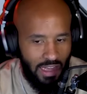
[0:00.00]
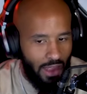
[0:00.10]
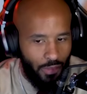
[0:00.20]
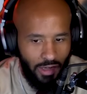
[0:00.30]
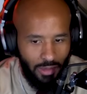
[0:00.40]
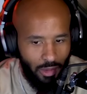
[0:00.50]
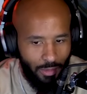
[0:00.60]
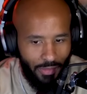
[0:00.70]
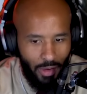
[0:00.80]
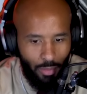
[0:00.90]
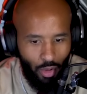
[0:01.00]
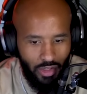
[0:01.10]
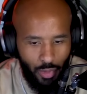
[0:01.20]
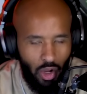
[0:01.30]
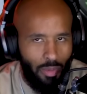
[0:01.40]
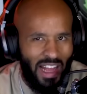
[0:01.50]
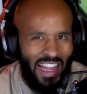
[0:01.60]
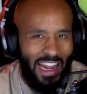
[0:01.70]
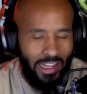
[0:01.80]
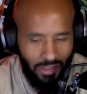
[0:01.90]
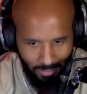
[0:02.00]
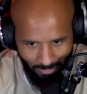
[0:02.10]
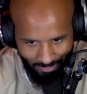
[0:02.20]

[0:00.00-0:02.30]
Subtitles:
athletic ability right there, boys. We call black headaches.